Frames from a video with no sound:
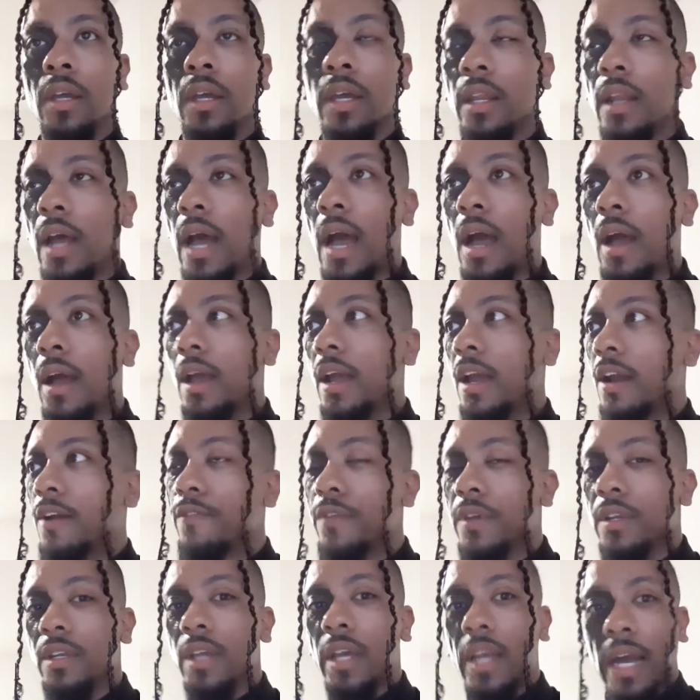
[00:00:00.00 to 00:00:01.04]
And
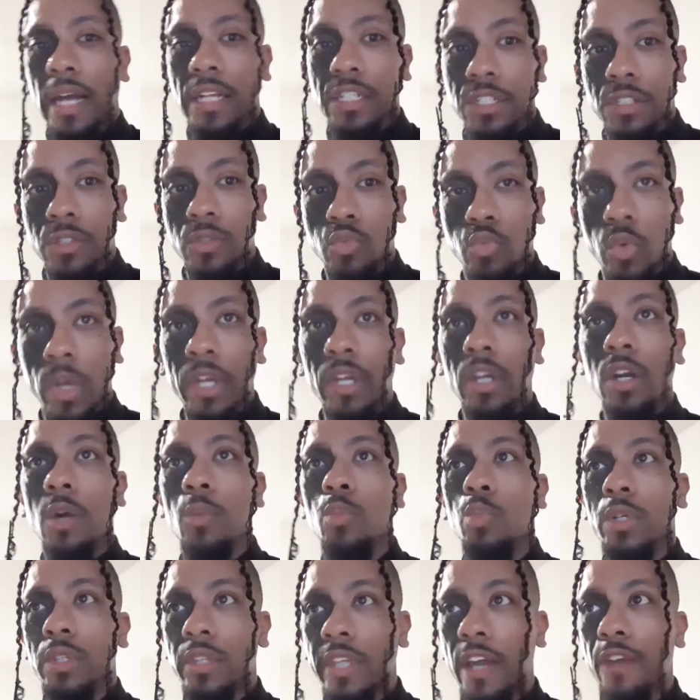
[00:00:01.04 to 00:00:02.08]
every day I just wake
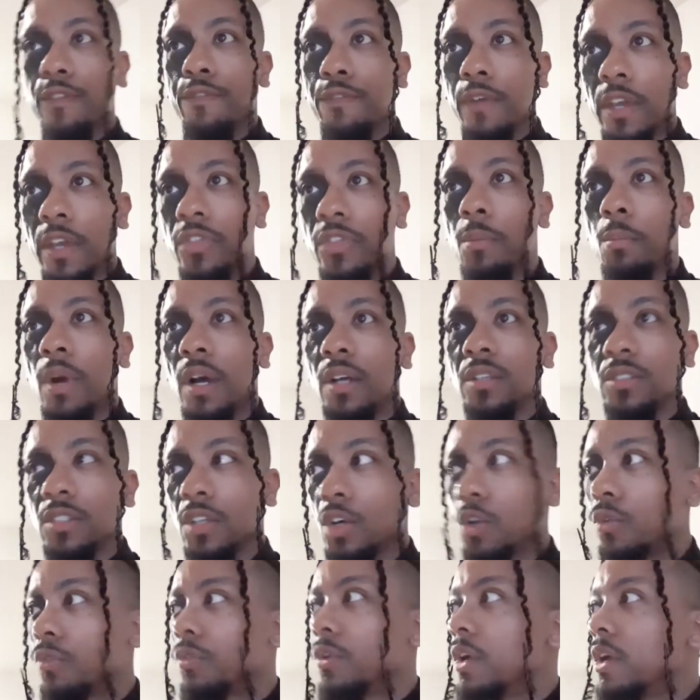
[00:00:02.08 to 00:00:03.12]
up with that faith in
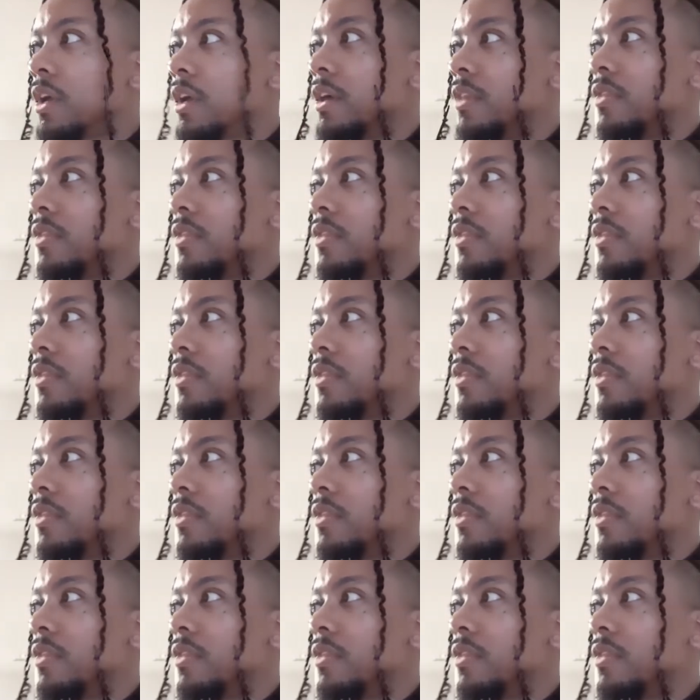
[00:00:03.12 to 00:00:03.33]
myself